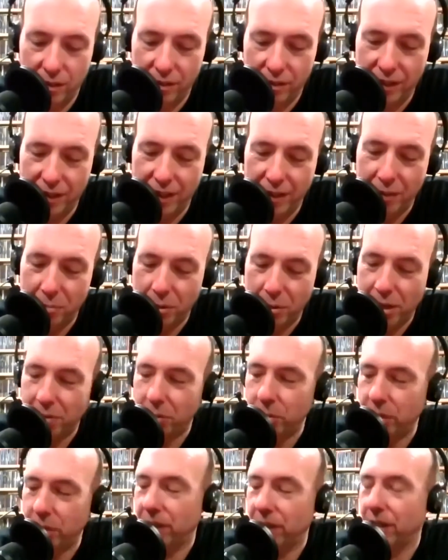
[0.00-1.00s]
Yeah,
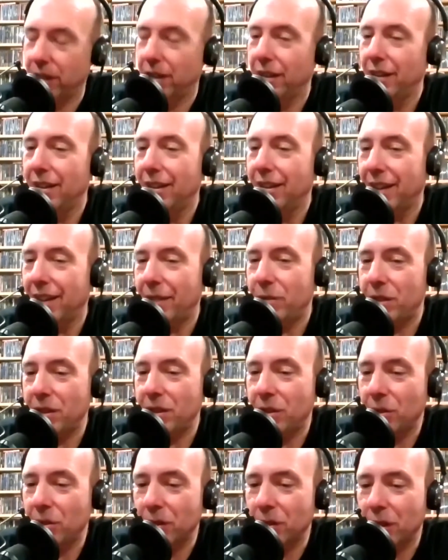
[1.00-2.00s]
probably. I've seen
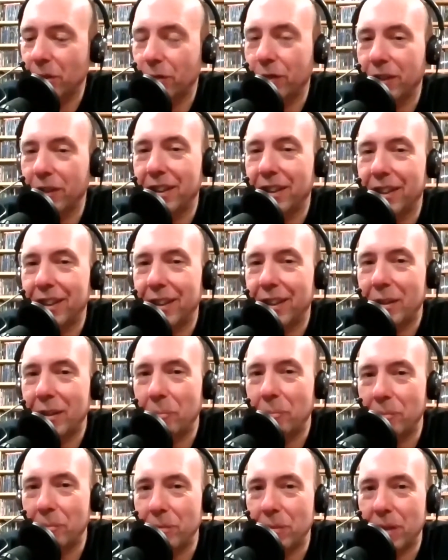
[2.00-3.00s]
you enough.
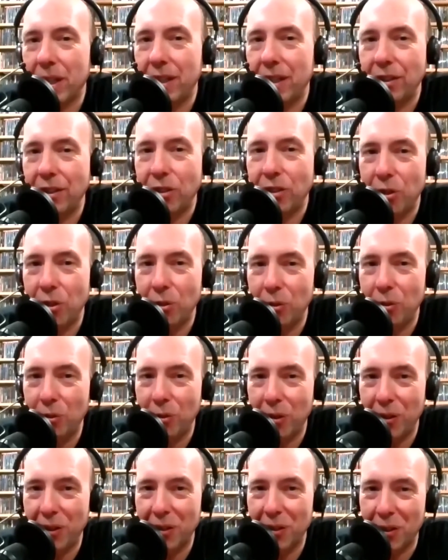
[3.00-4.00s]
Getting to
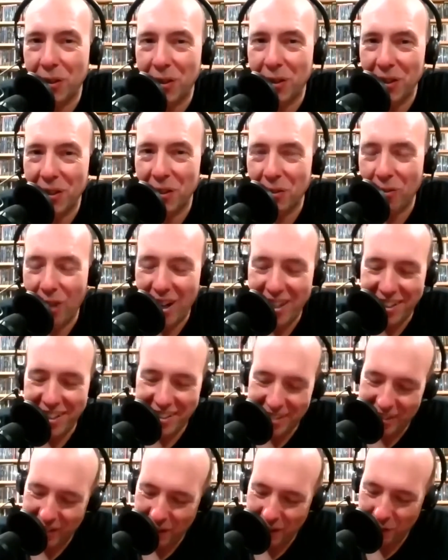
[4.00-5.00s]
your writing
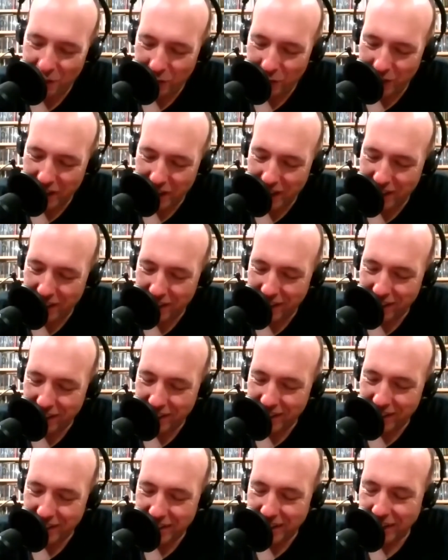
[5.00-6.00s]
stuff,
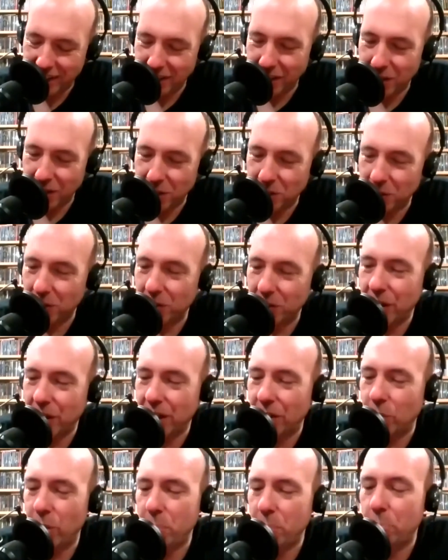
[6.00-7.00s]
Celio.
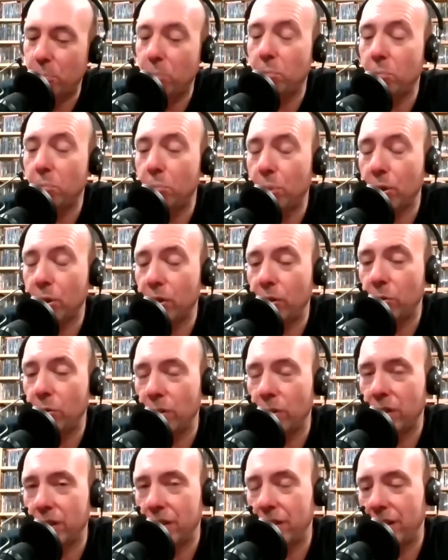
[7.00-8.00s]
What book are you
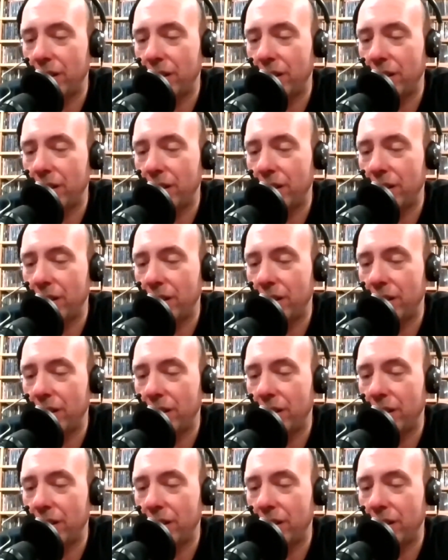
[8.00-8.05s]
working on